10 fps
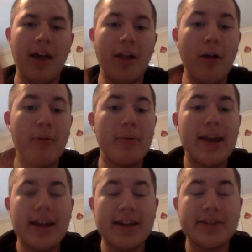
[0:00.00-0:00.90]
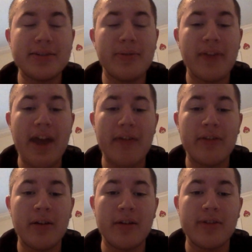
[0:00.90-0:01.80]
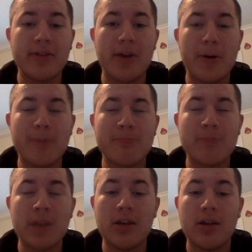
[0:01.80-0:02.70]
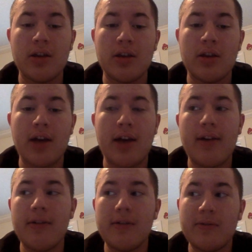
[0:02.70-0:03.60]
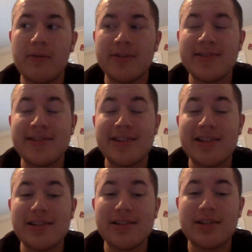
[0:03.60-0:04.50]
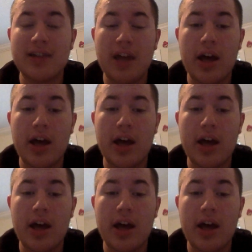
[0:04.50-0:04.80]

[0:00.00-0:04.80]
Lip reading: Hello everybody, Super FNAF Logan. So I was just